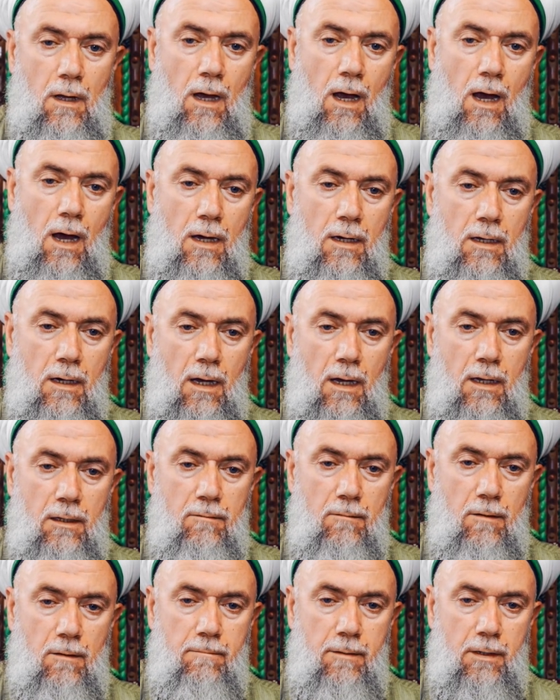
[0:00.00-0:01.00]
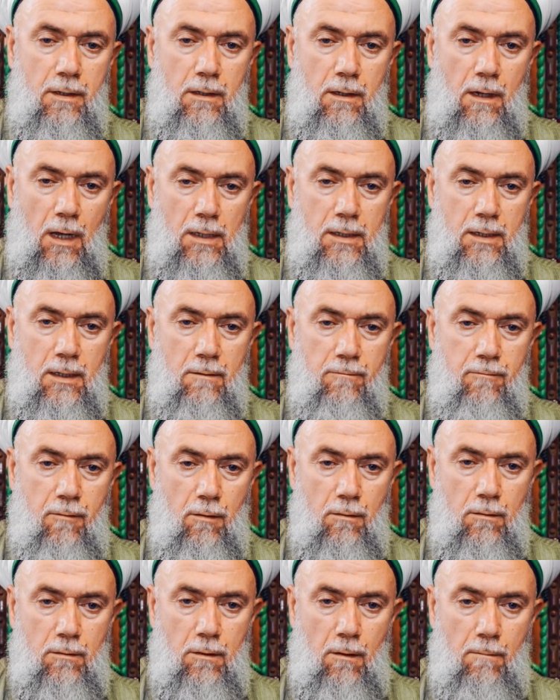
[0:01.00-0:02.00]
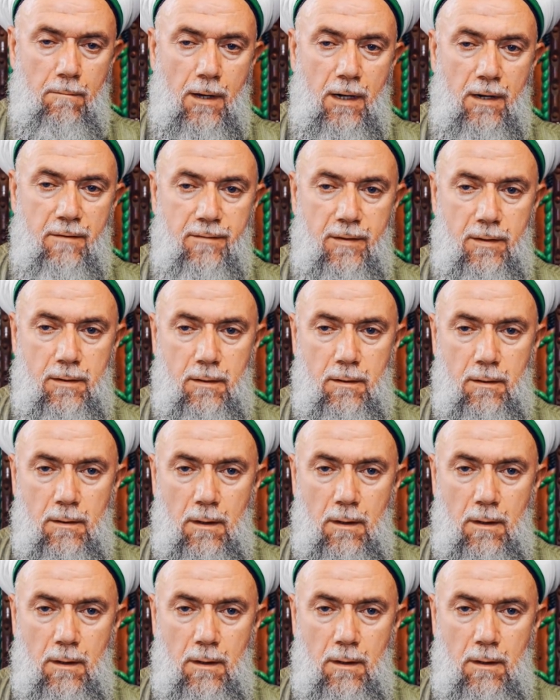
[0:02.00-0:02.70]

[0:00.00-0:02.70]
akhirah, it will be nothing for you, no benefit.